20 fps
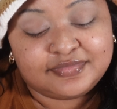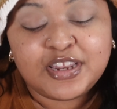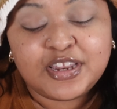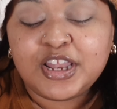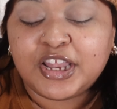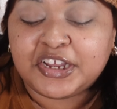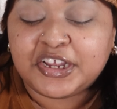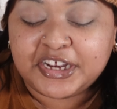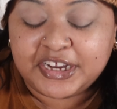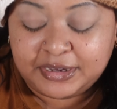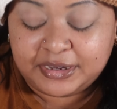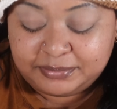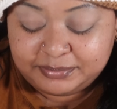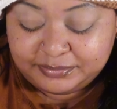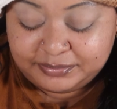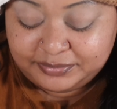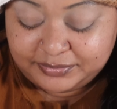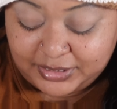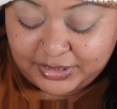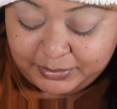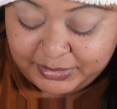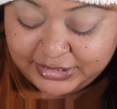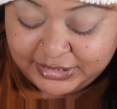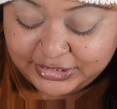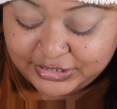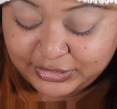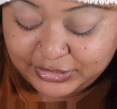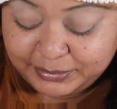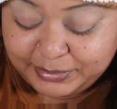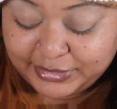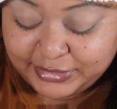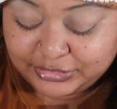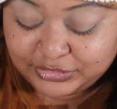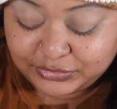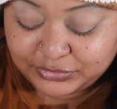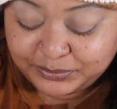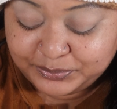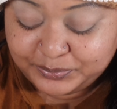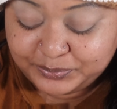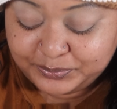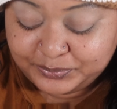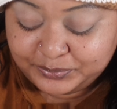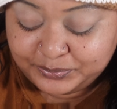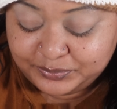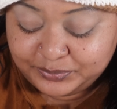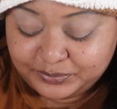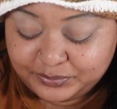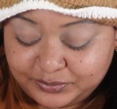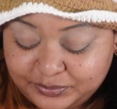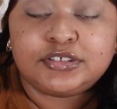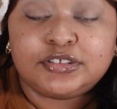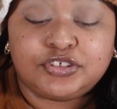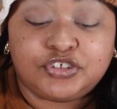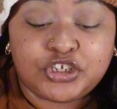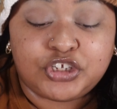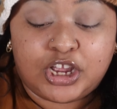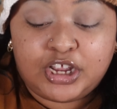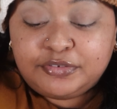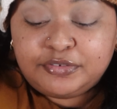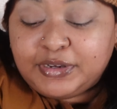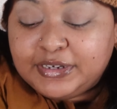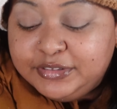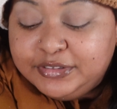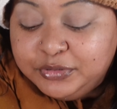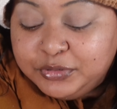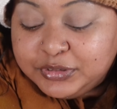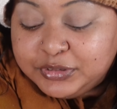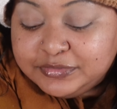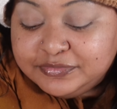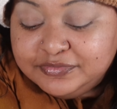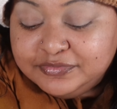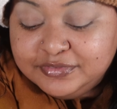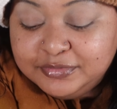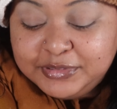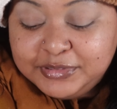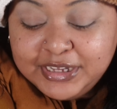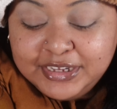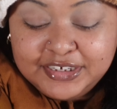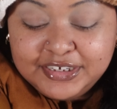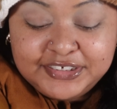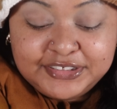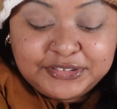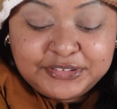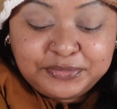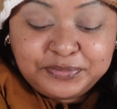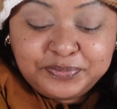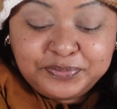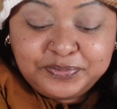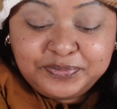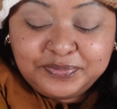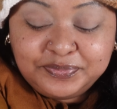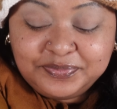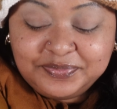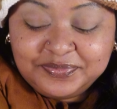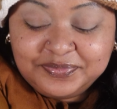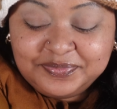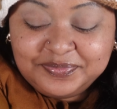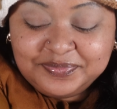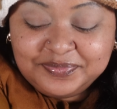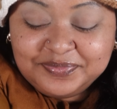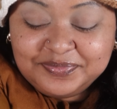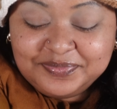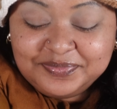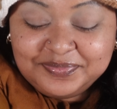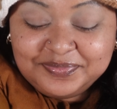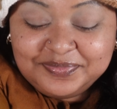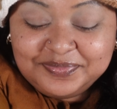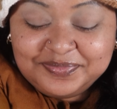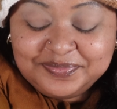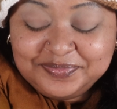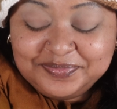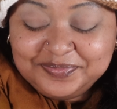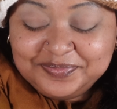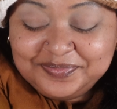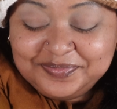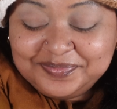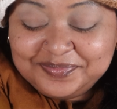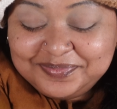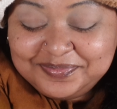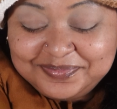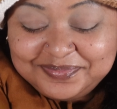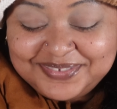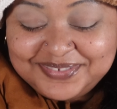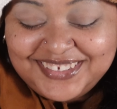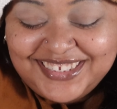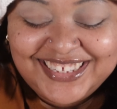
Look it up. I'm gonna insert picture. John Redcorn from King of the Hill. I, I, I know who that is.